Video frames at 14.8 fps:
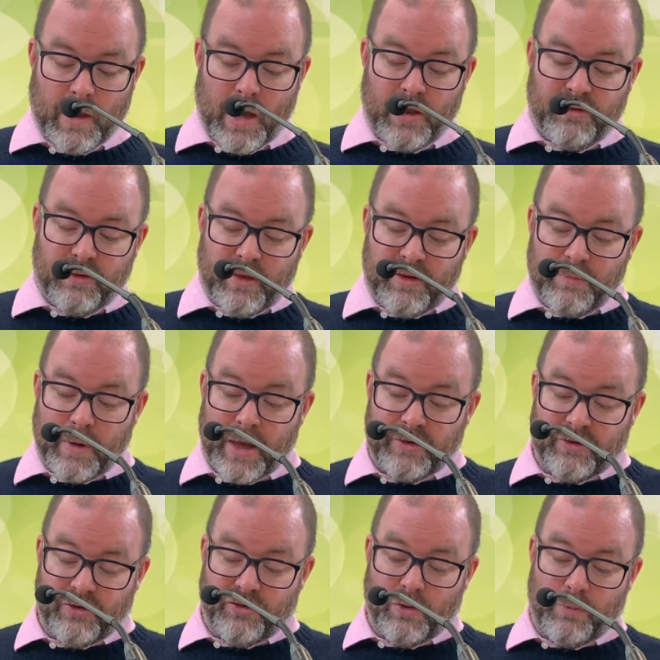And so this
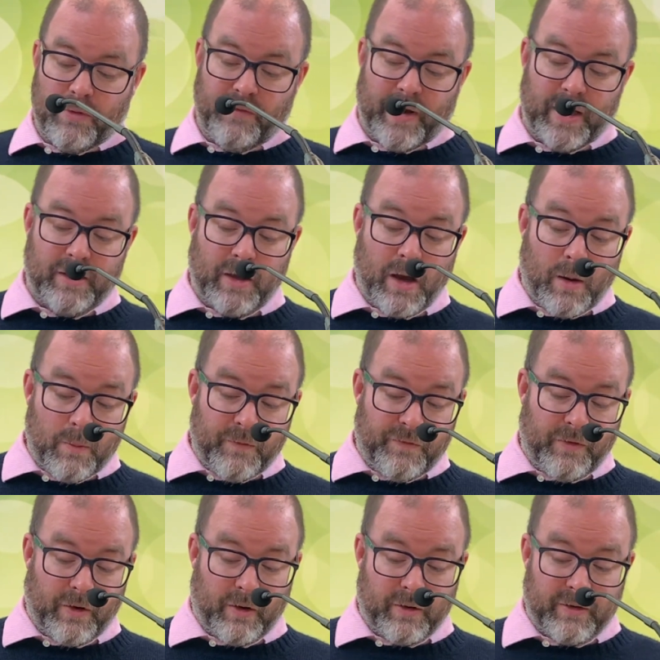passage should provide
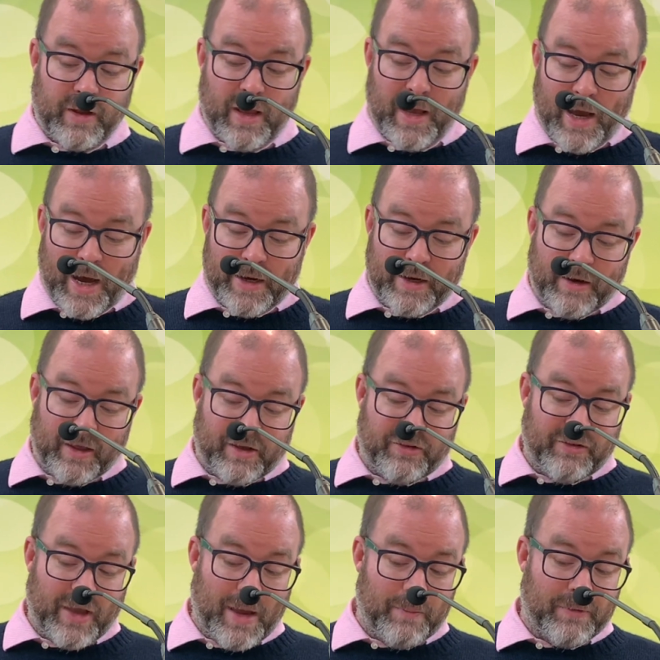comfort and an
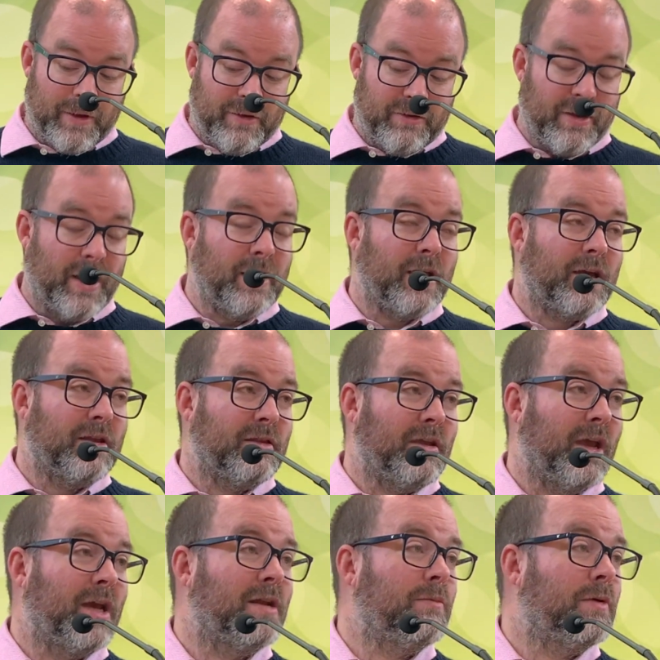acceptance and a
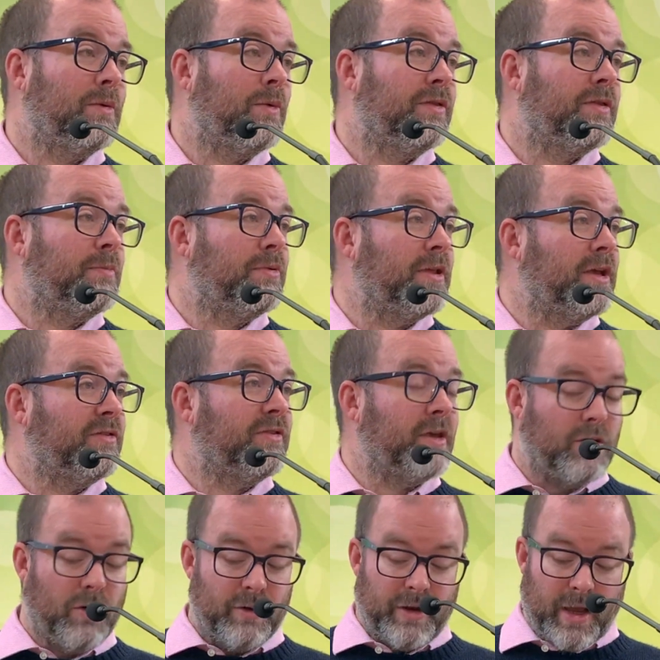contentment with the place
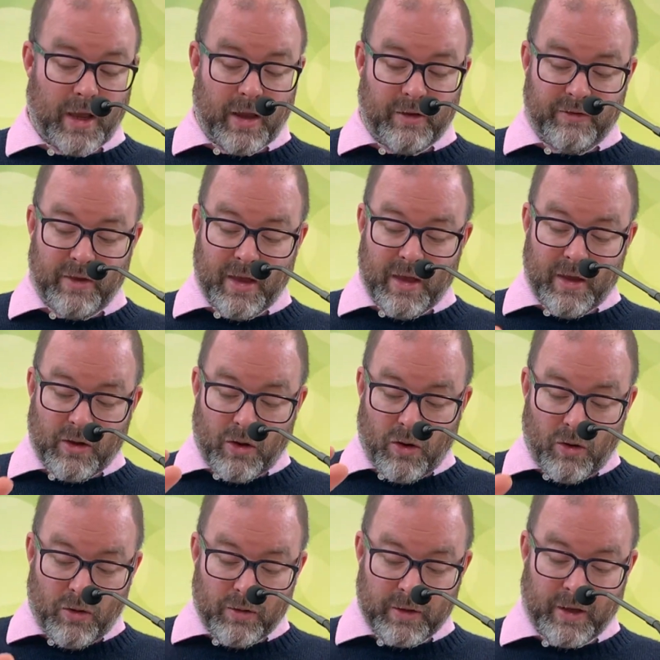that God has
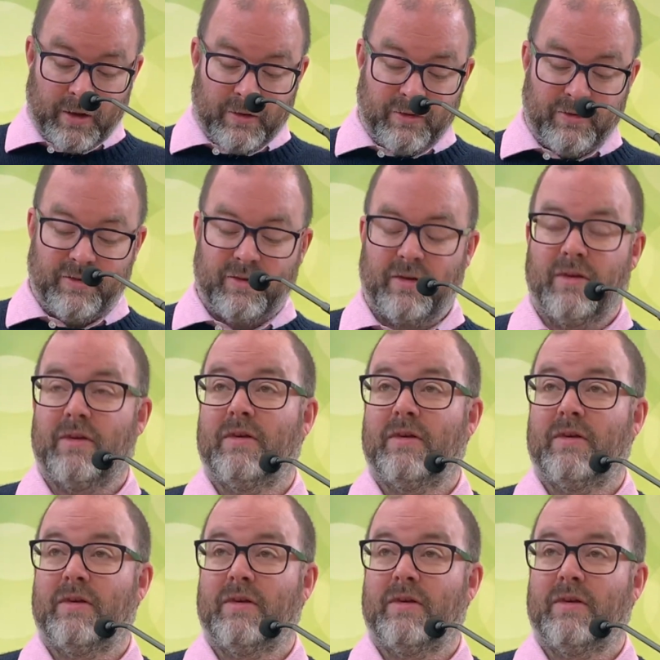called us.